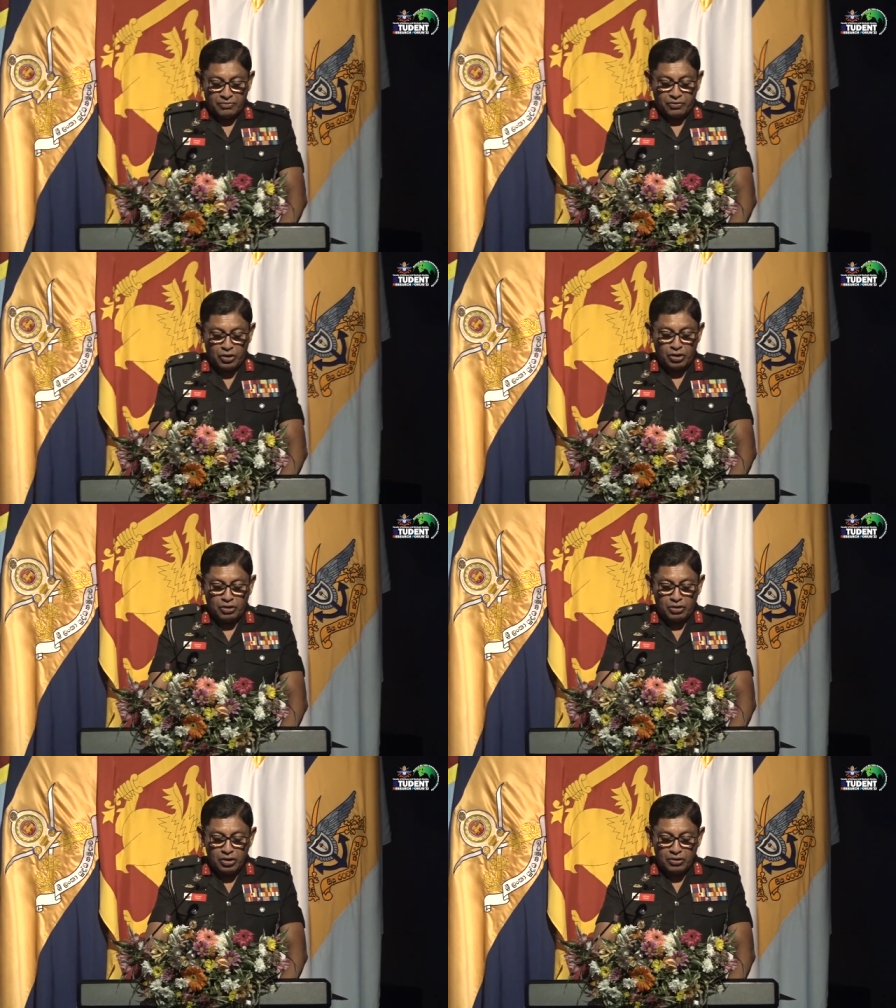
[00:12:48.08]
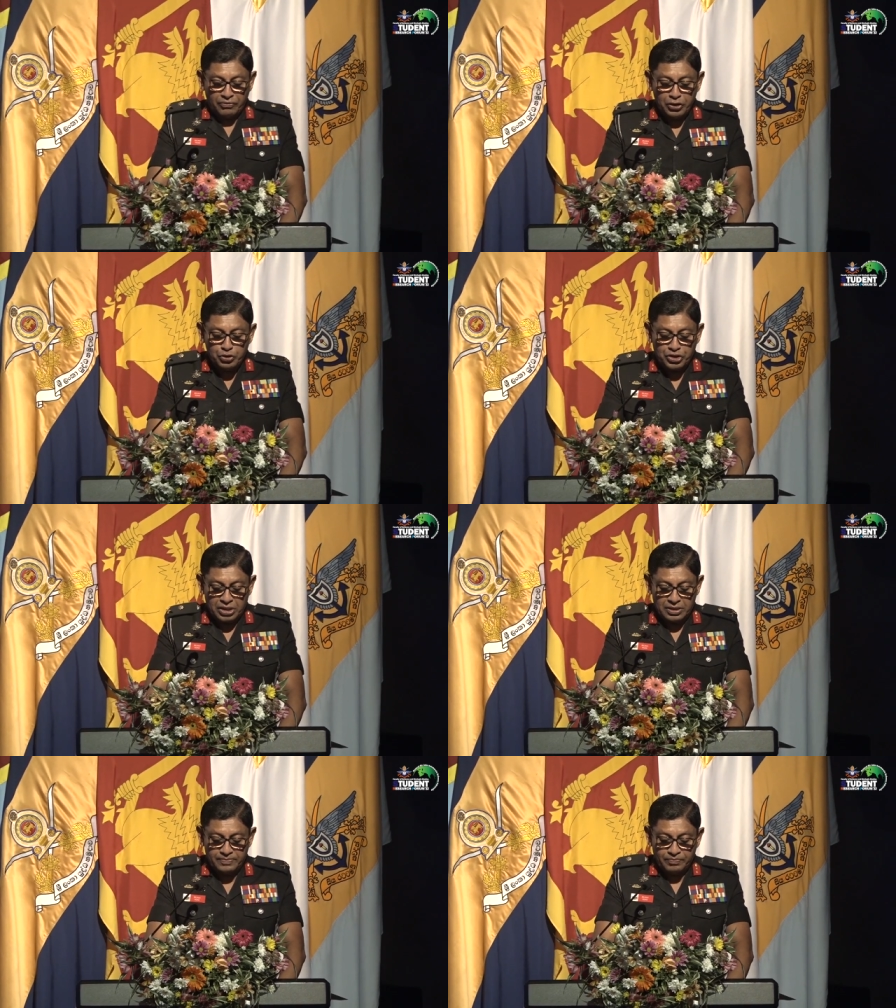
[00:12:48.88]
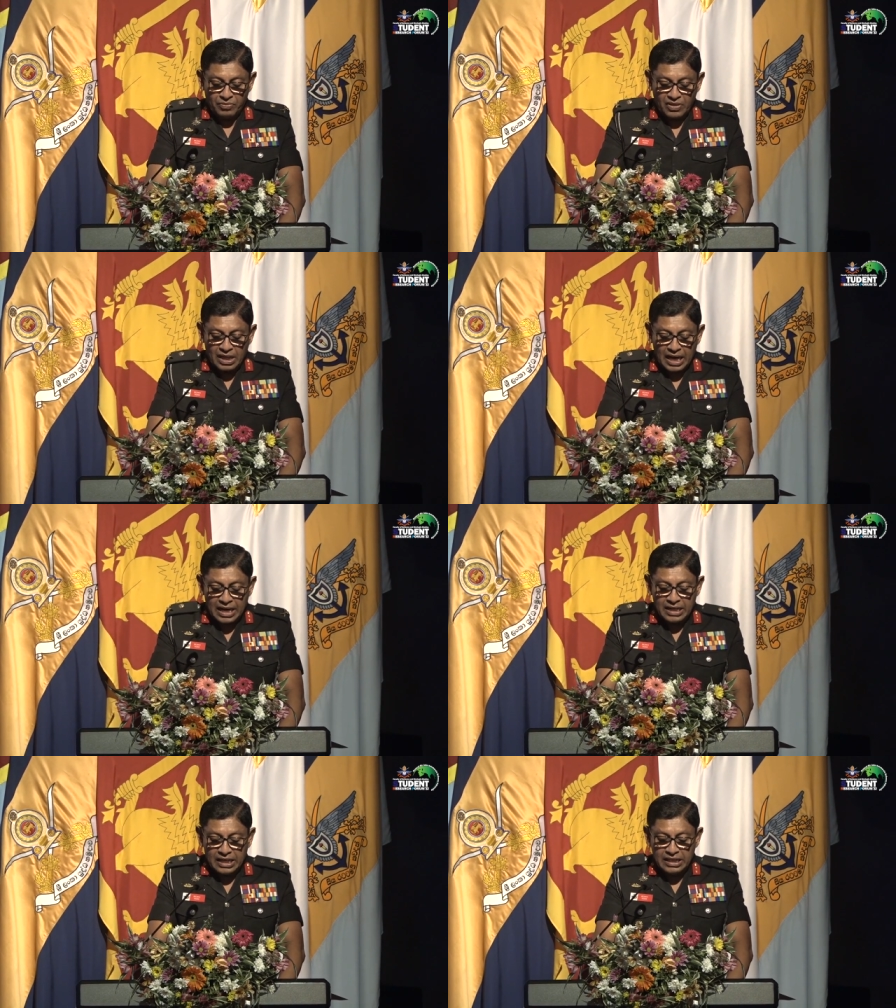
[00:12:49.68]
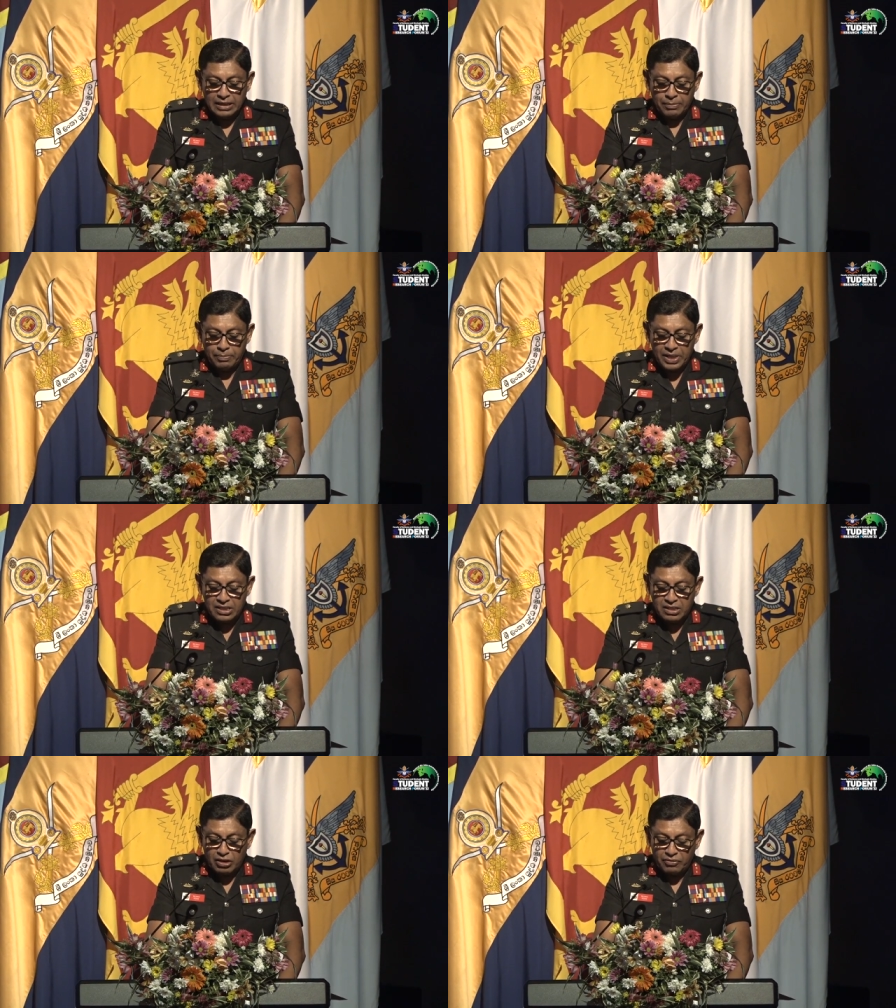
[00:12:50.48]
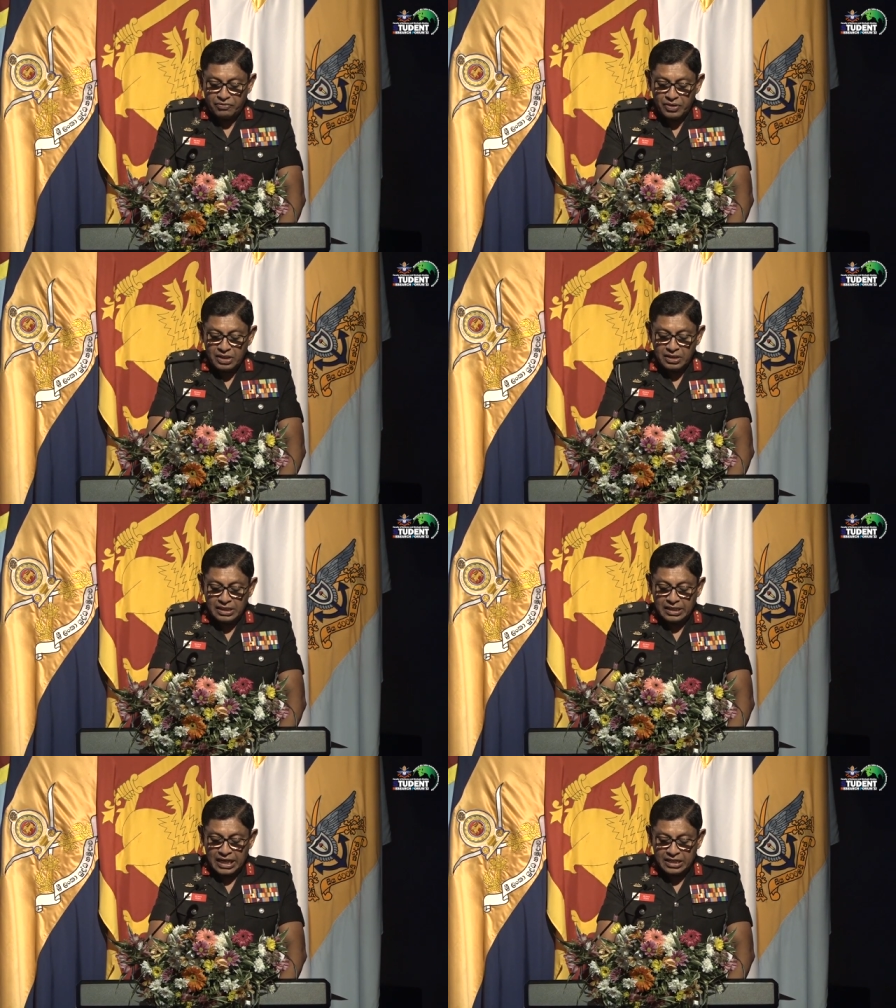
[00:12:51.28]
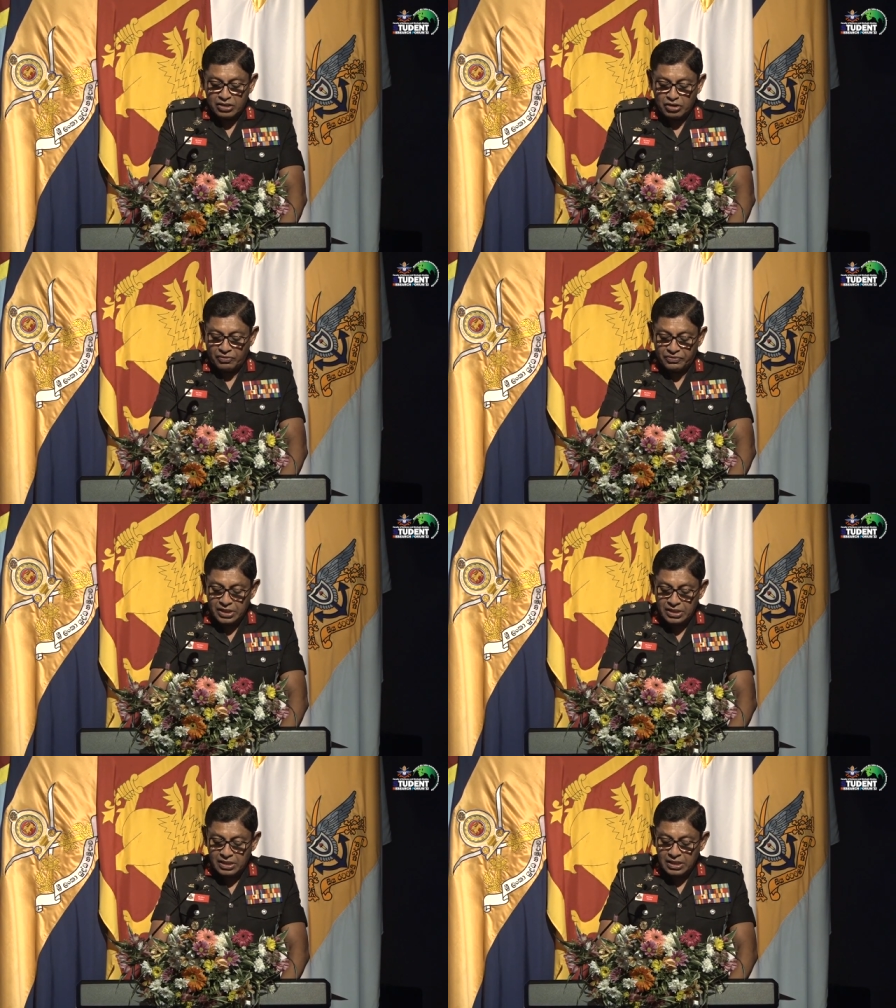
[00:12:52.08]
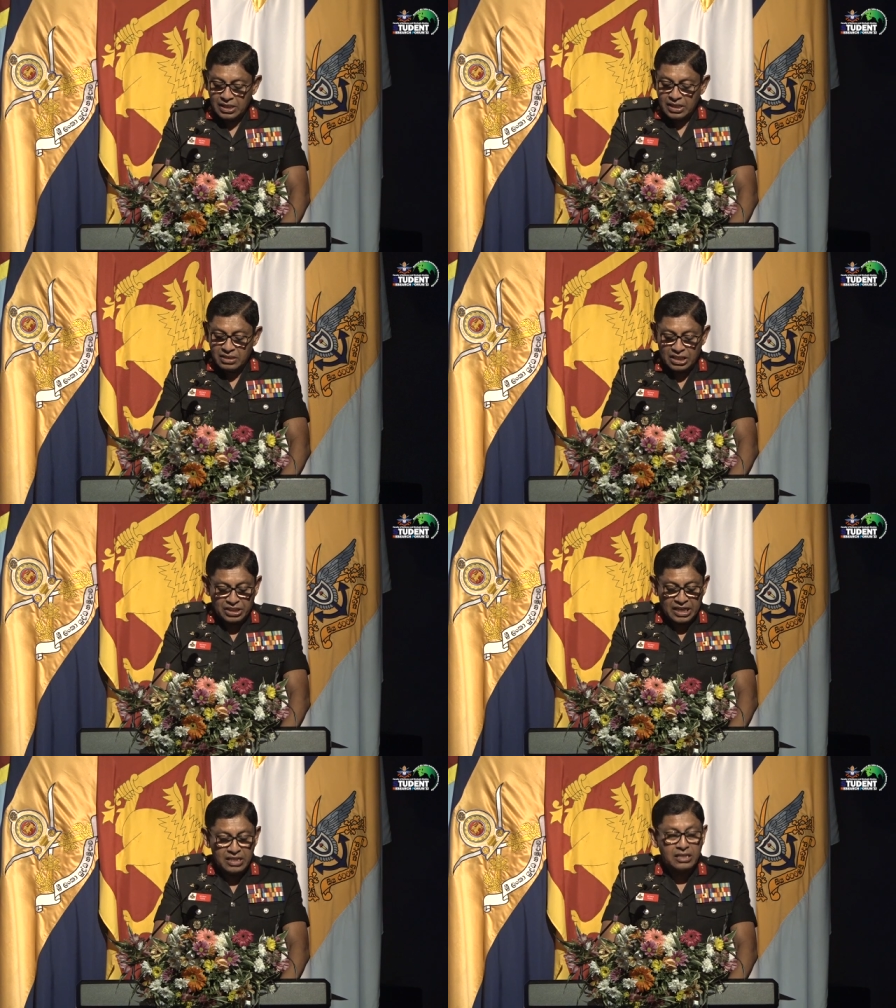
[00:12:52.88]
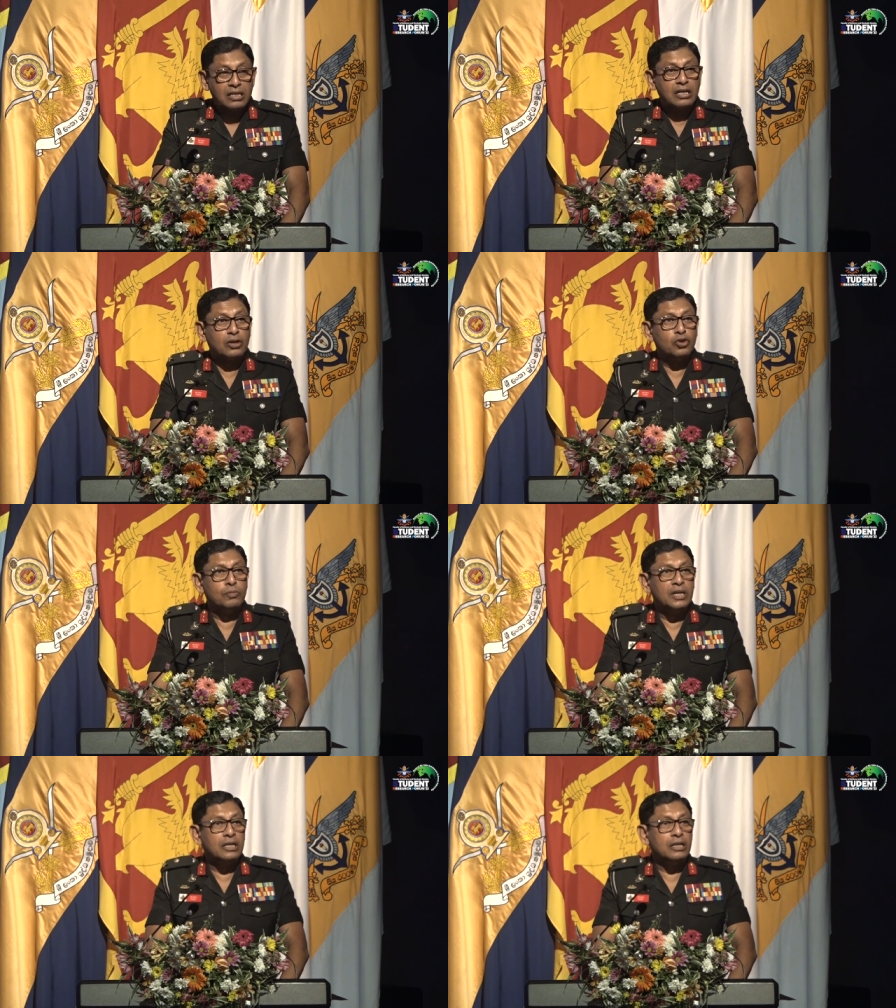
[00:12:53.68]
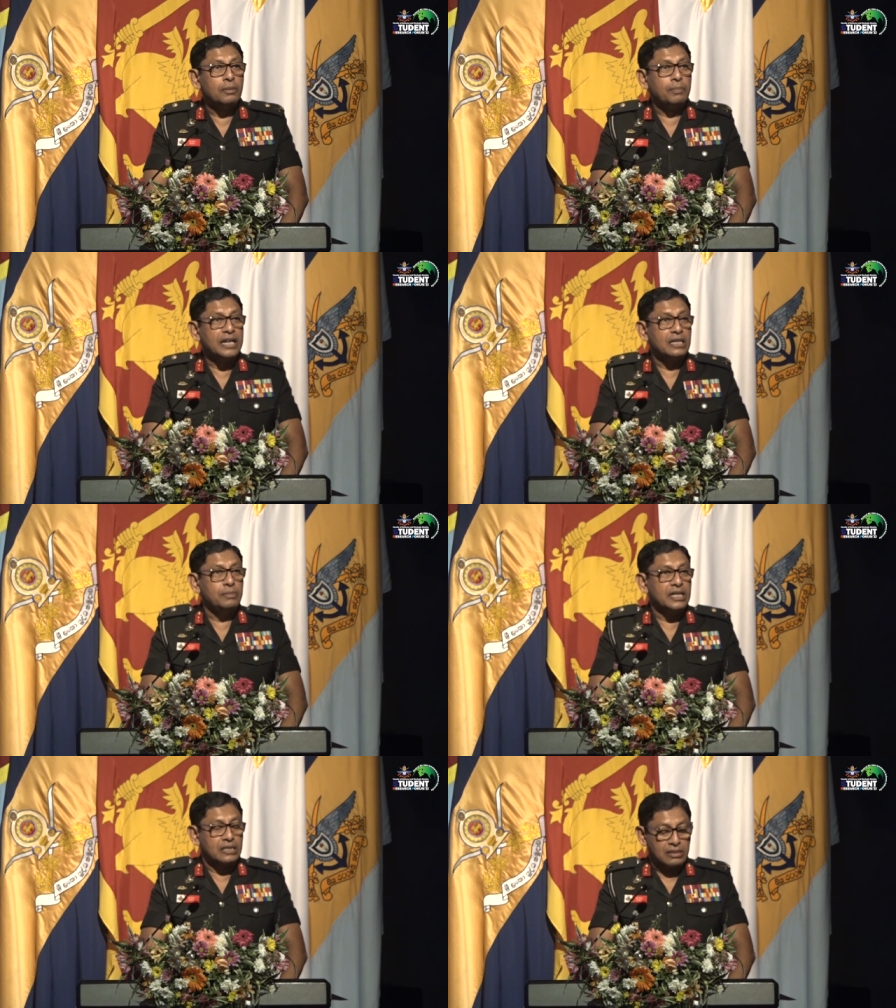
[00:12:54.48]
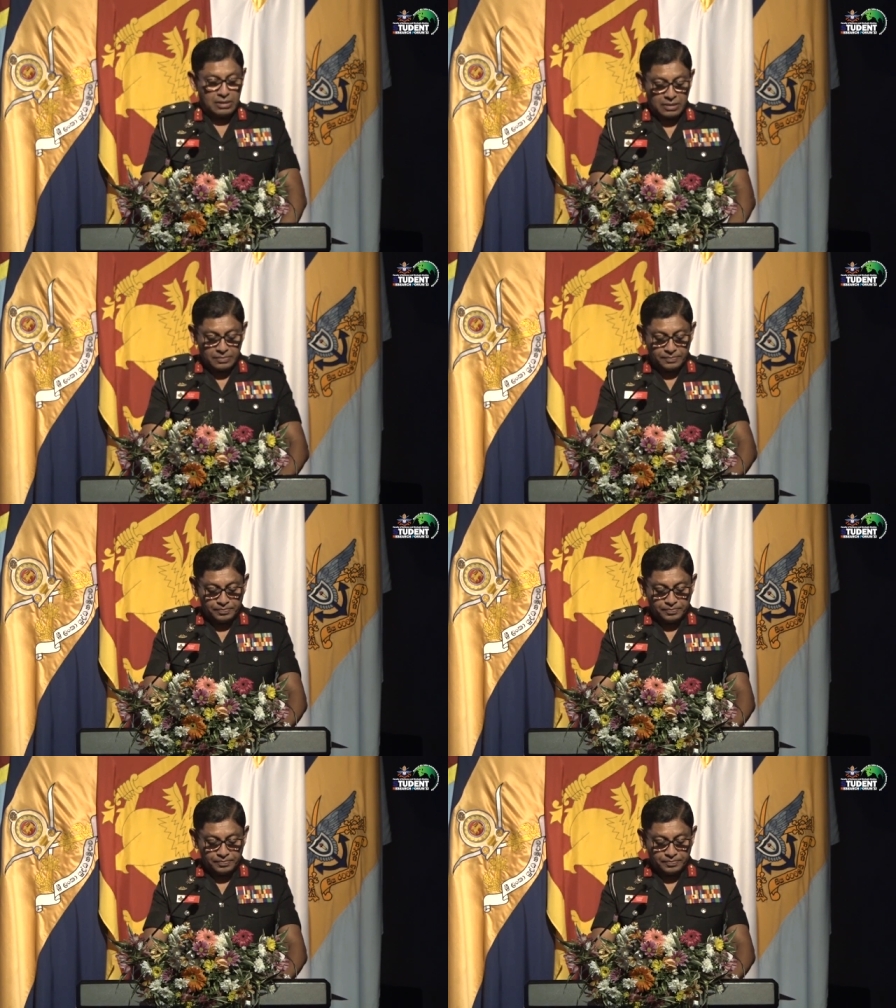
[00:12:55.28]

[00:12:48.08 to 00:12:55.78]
for future and in the midst of the catastrophes such as global pandemics.